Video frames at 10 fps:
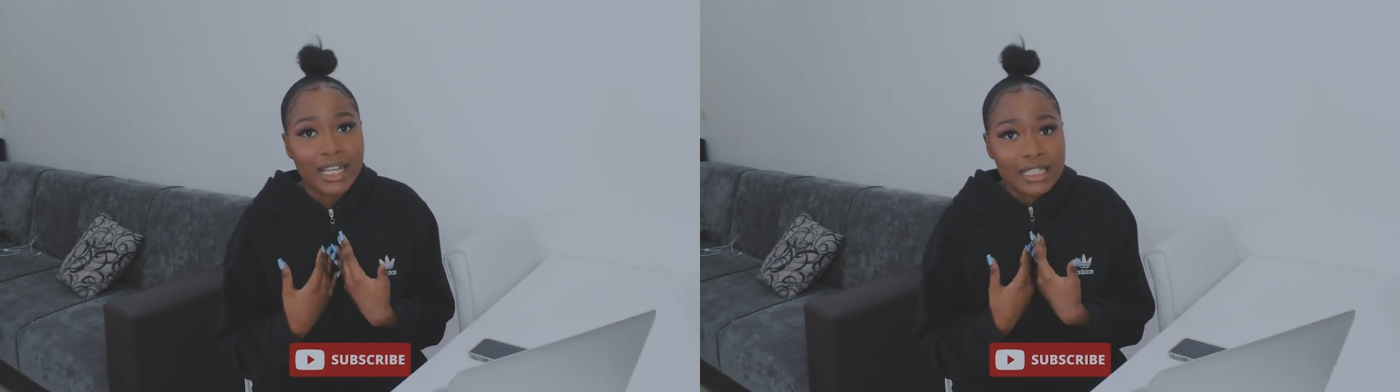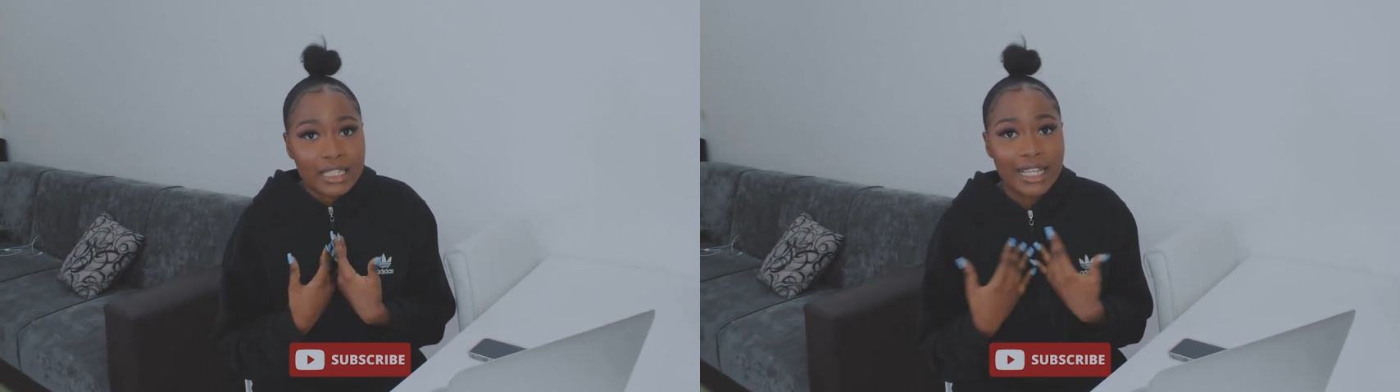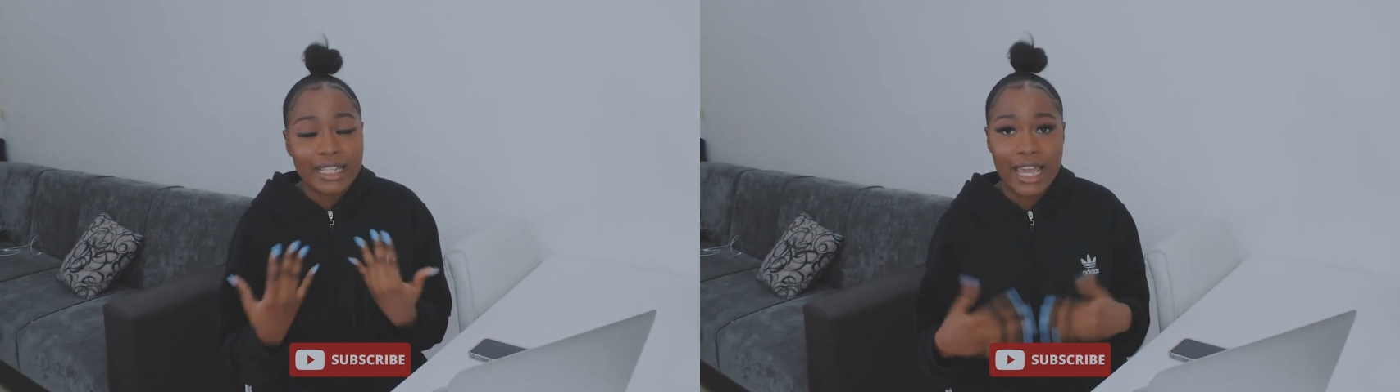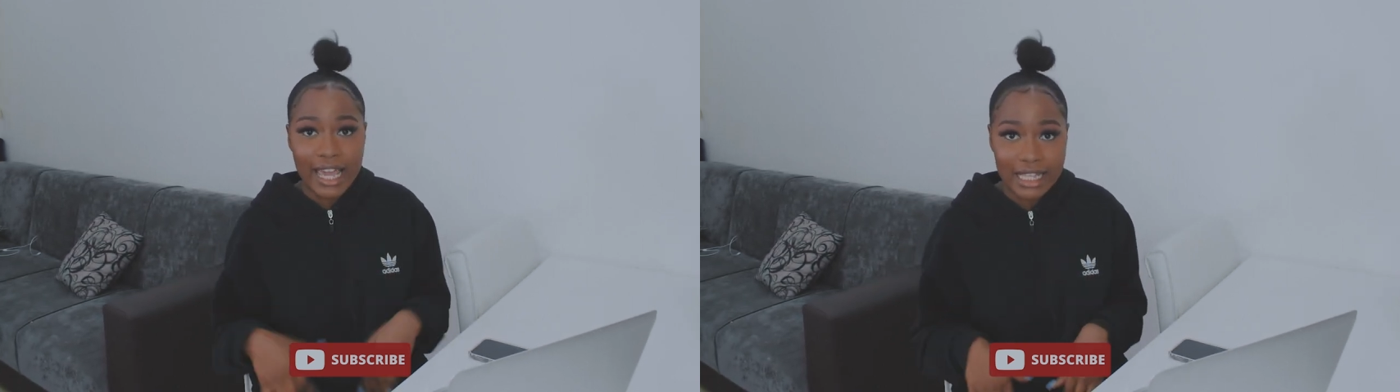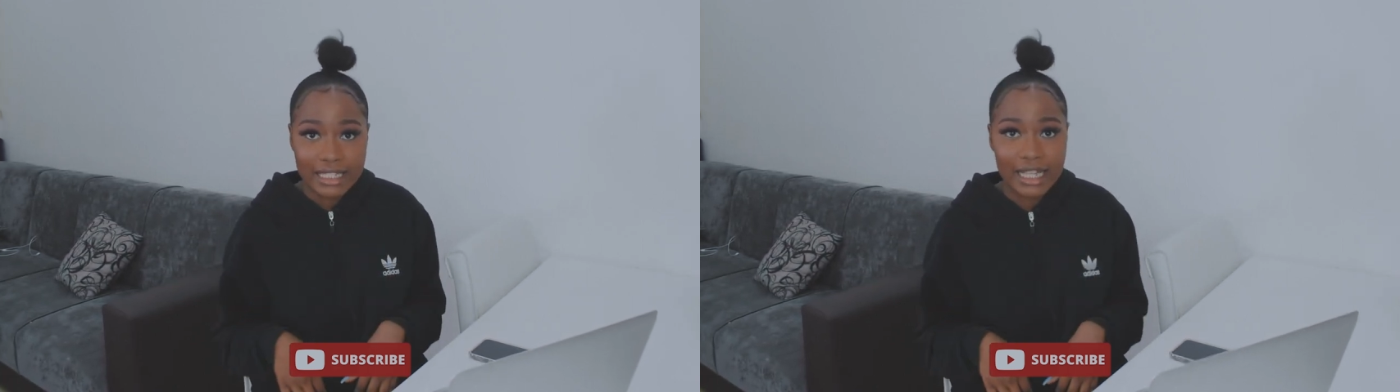vaccinated
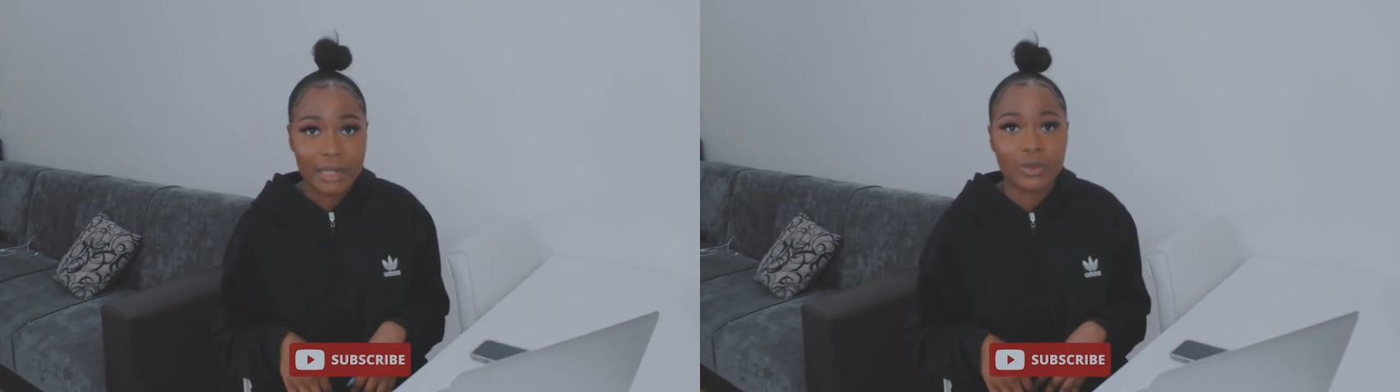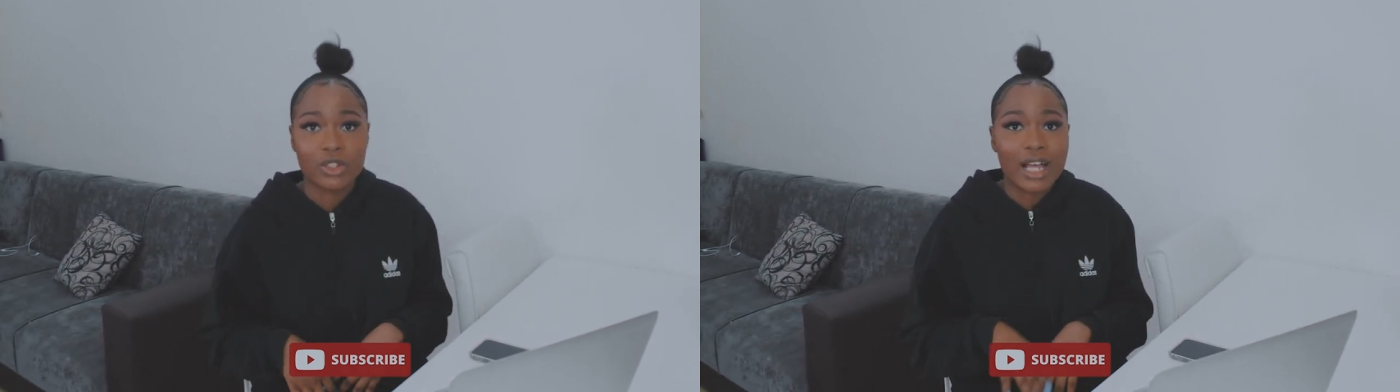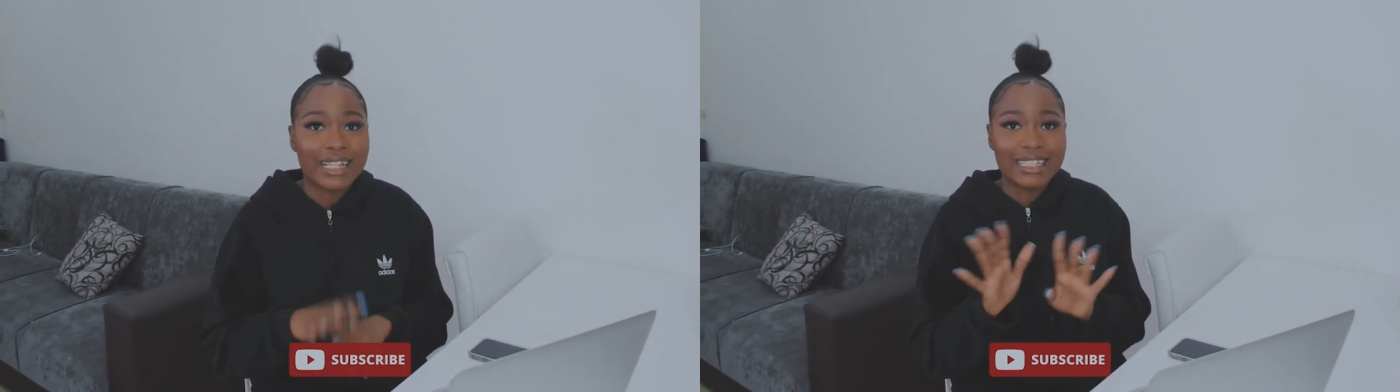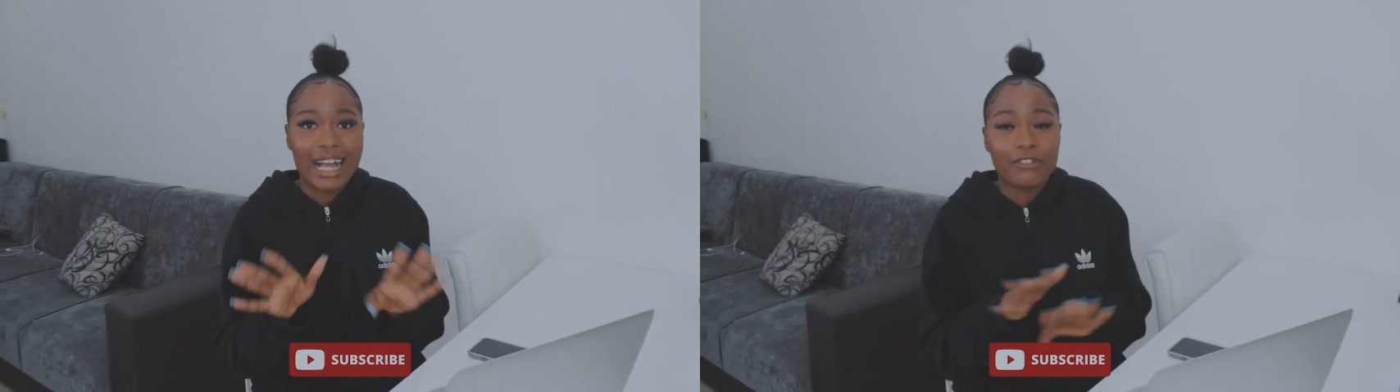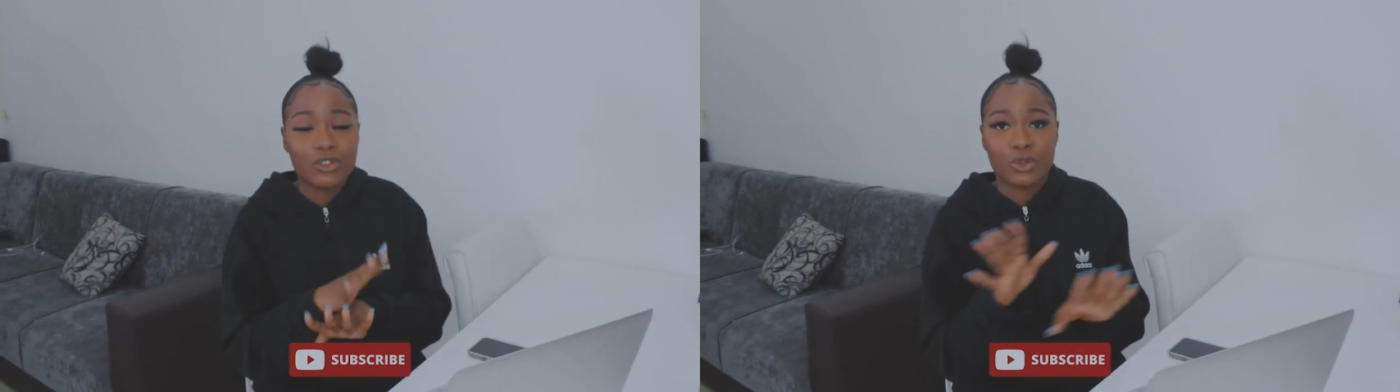here in Cyprus, so I didn't
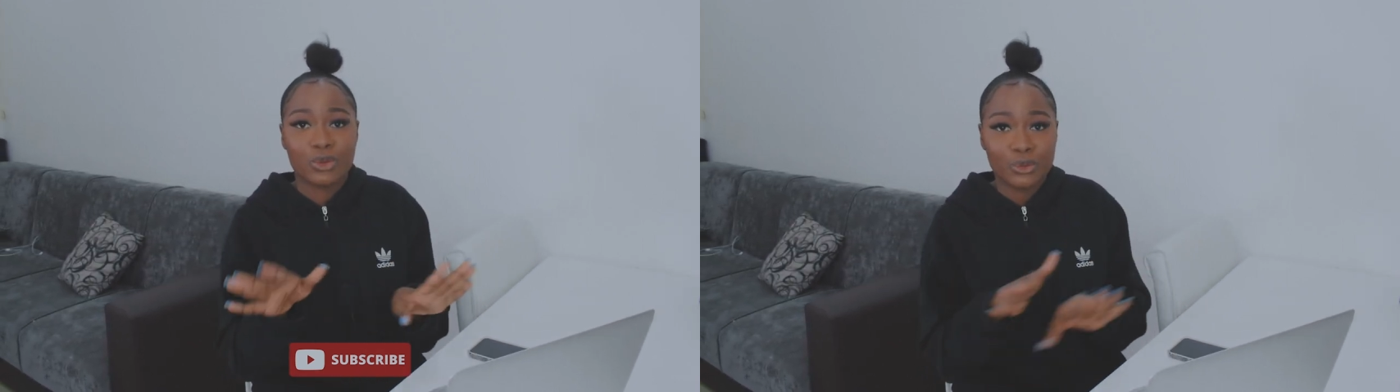have to